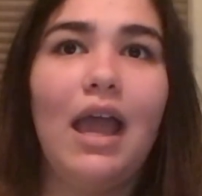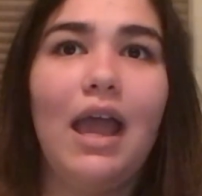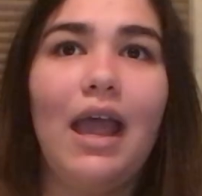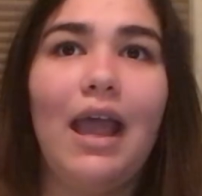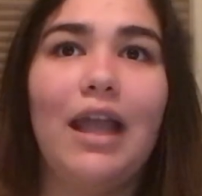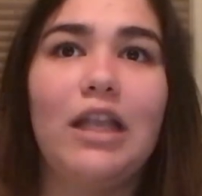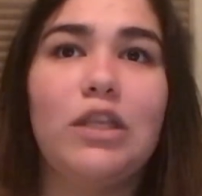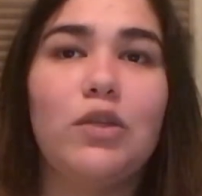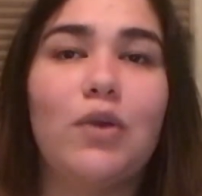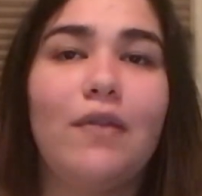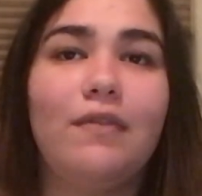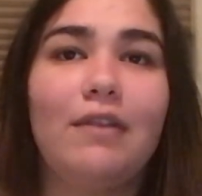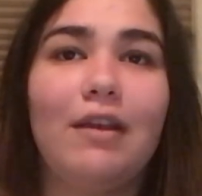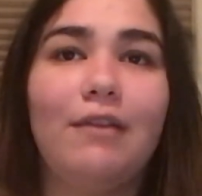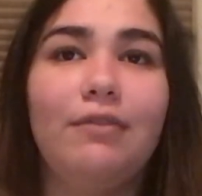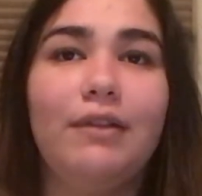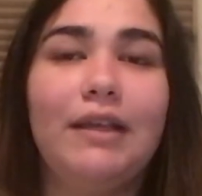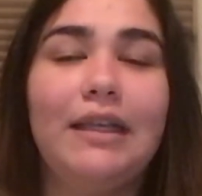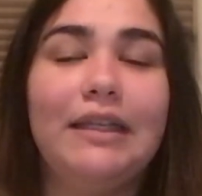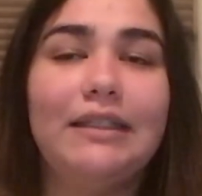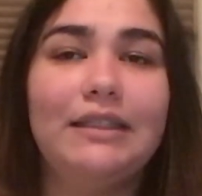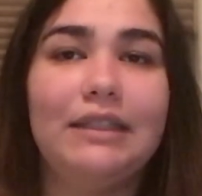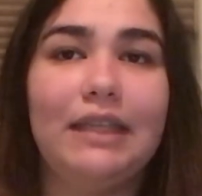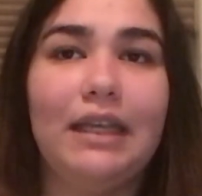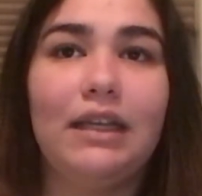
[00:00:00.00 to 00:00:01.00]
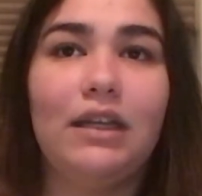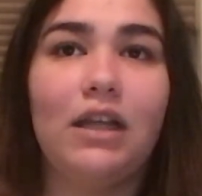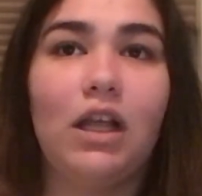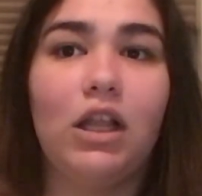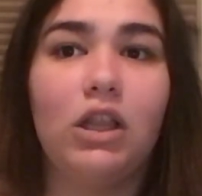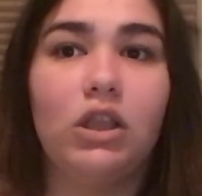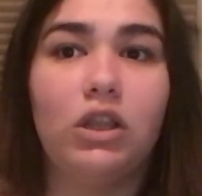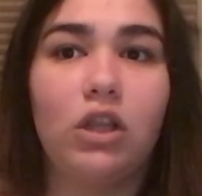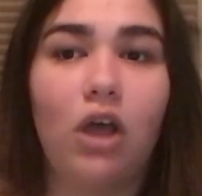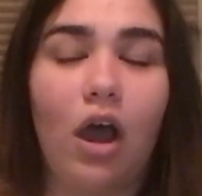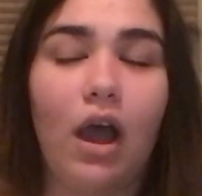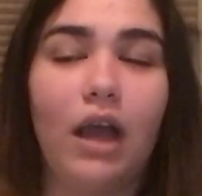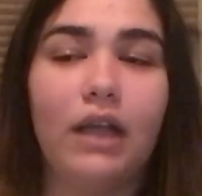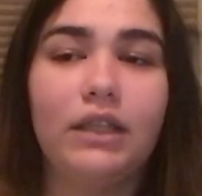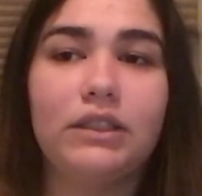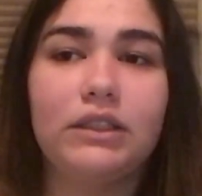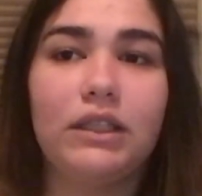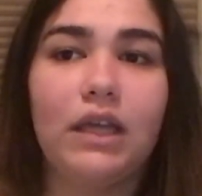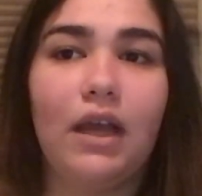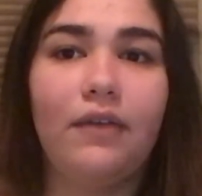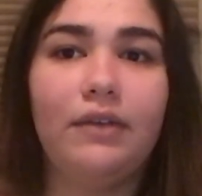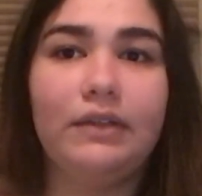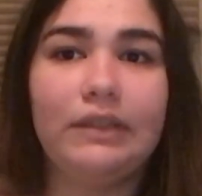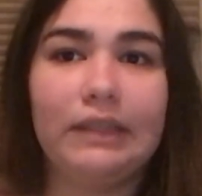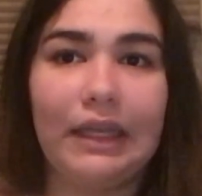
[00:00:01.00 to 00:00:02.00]
And so I've definitely seen a lot
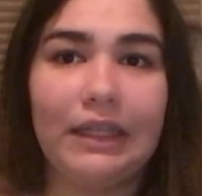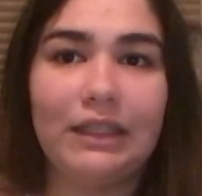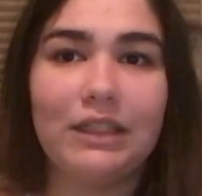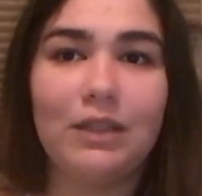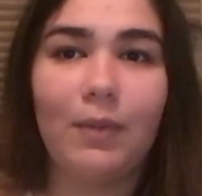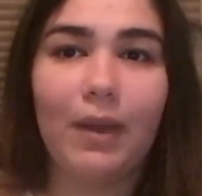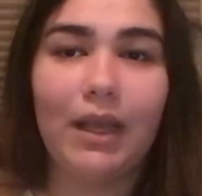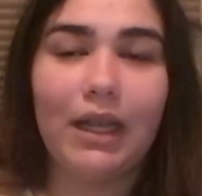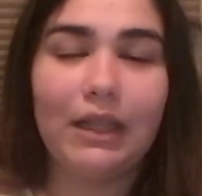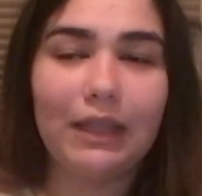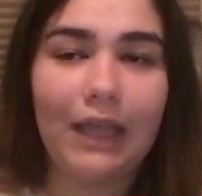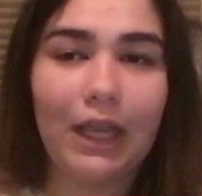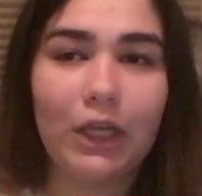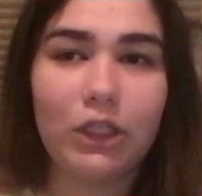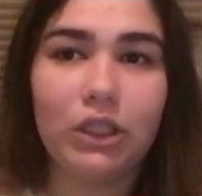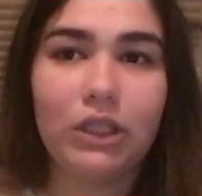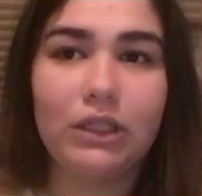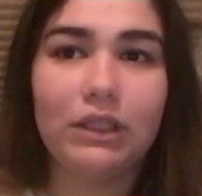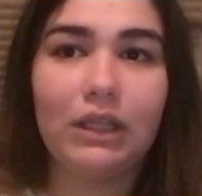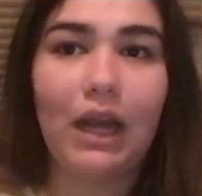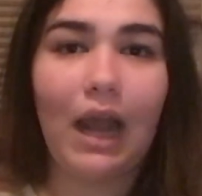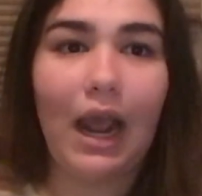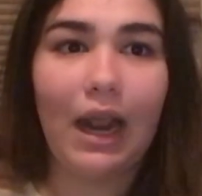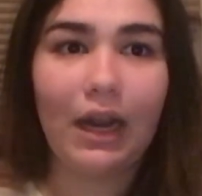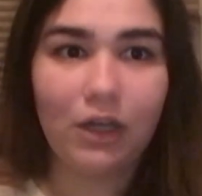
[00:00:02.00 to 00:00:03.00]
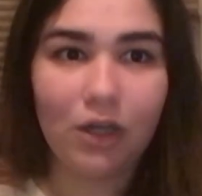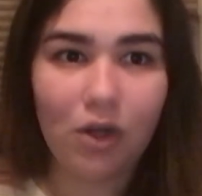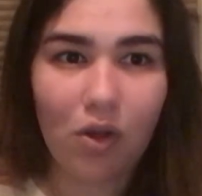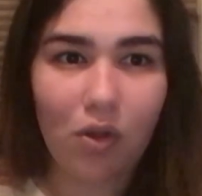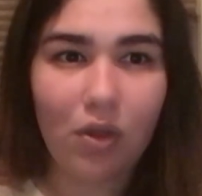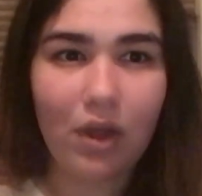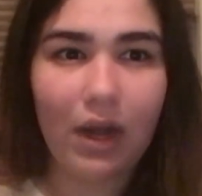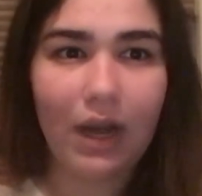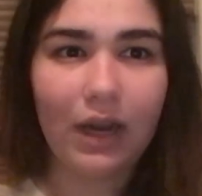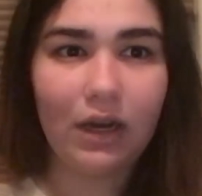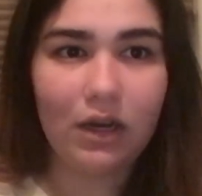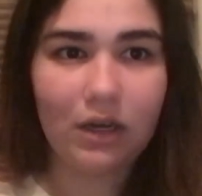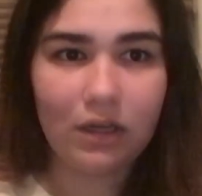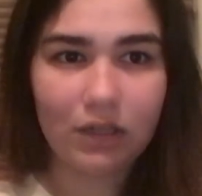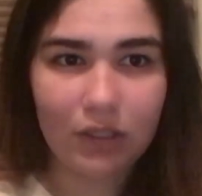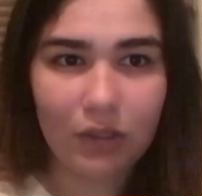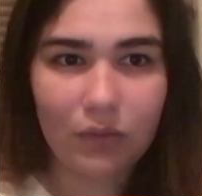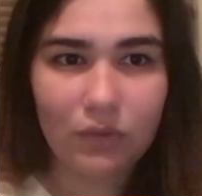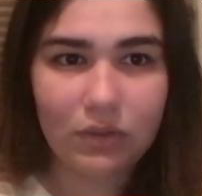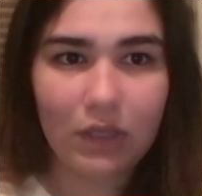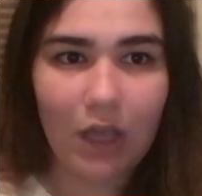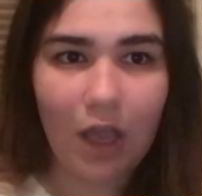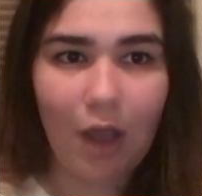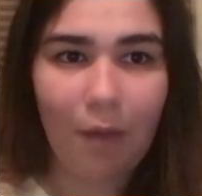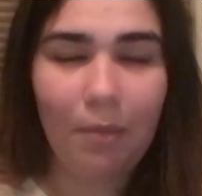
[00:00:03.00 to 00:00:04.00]
of scents in my collection that I know that I could
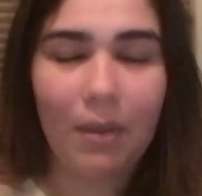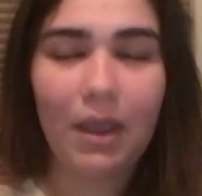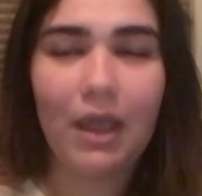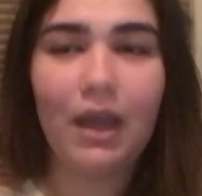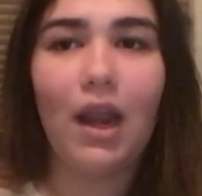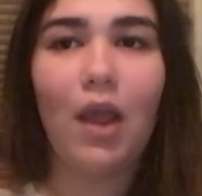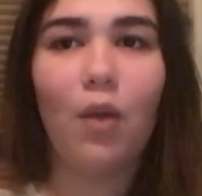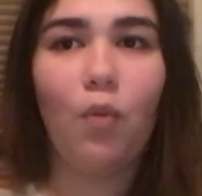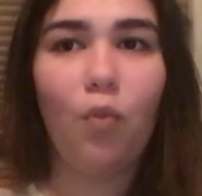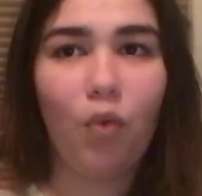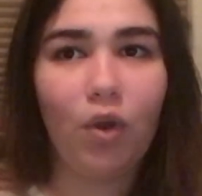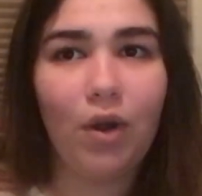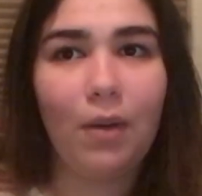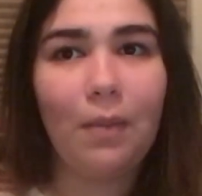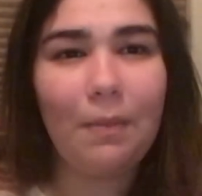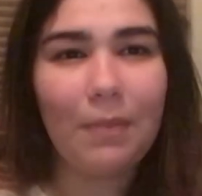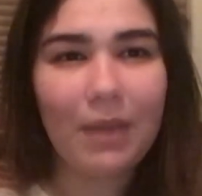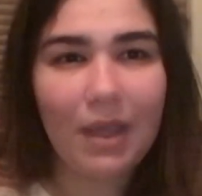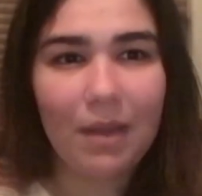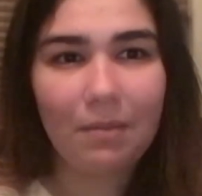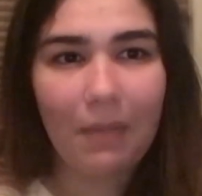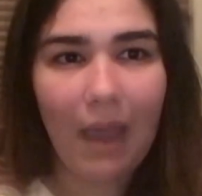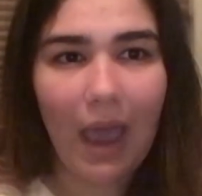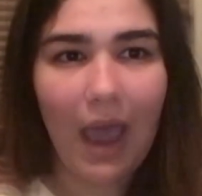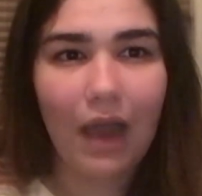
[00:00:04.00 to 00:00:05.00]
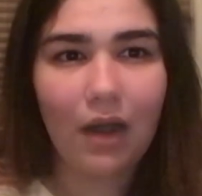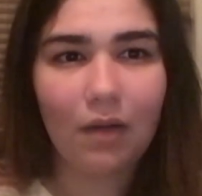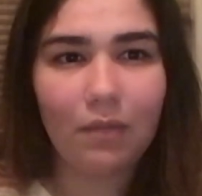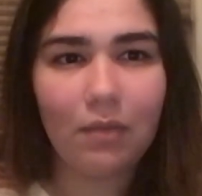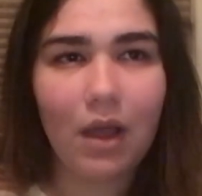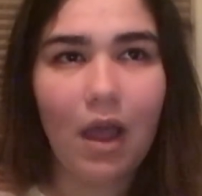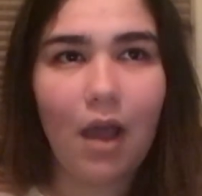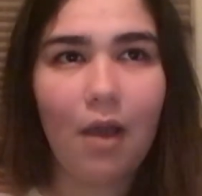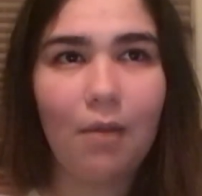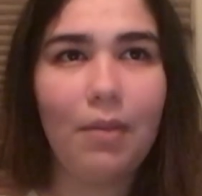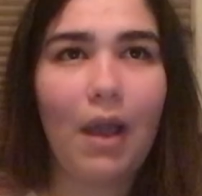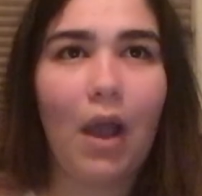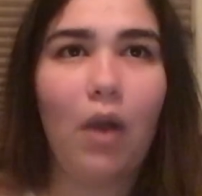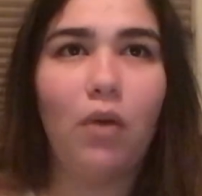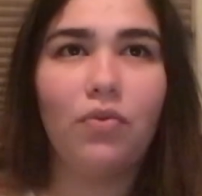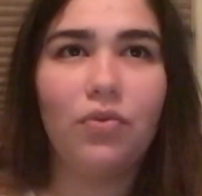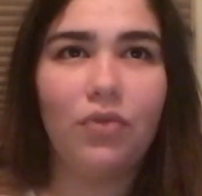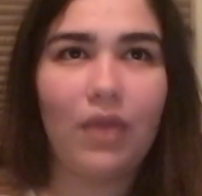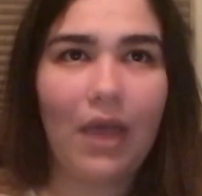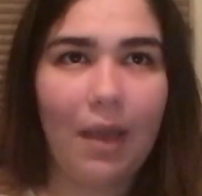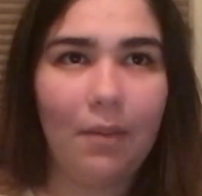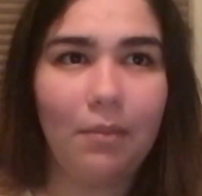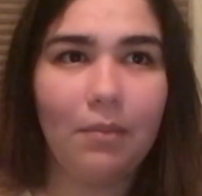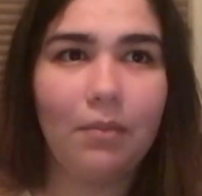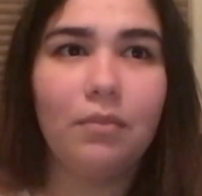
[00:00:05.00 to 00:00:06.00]
use up and I wouldn't be mad about
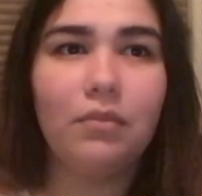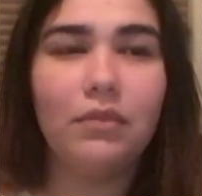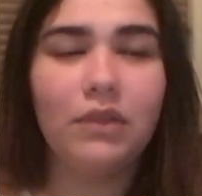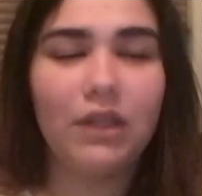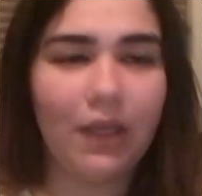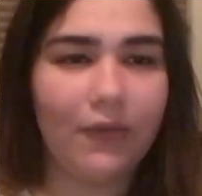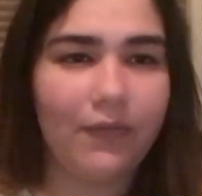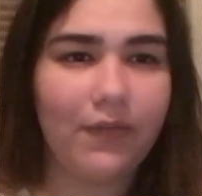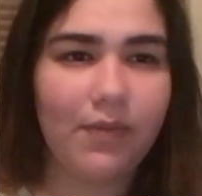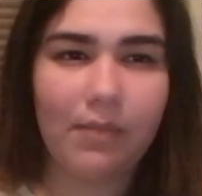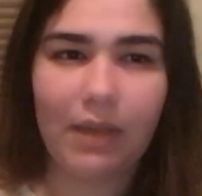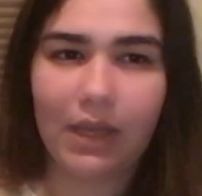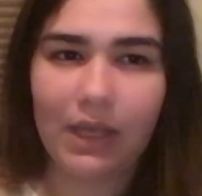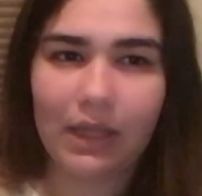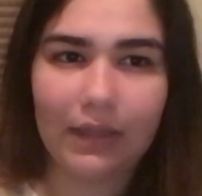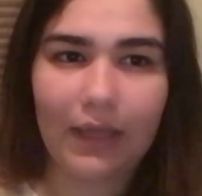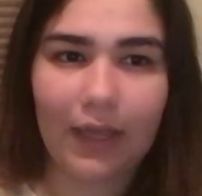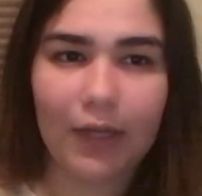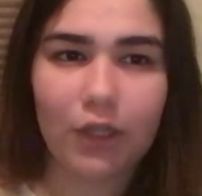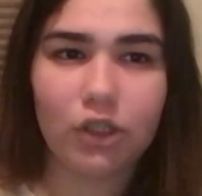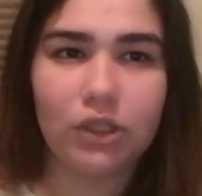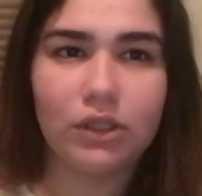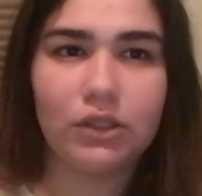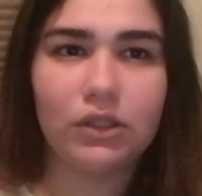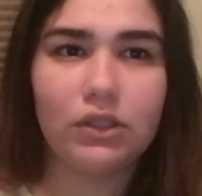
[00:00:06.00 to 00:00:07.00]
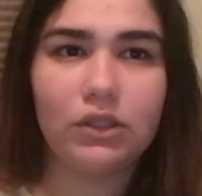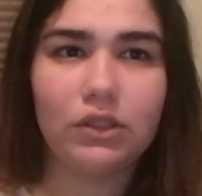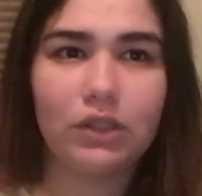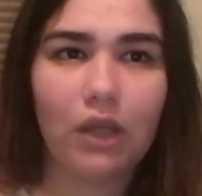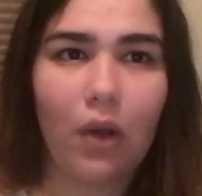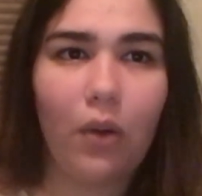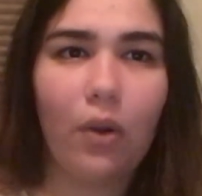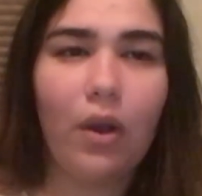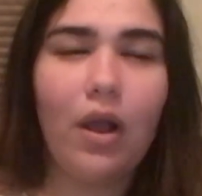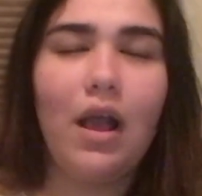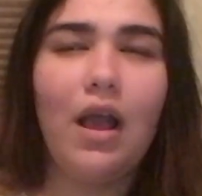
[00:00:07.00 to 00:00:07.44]
them leaving my collection. So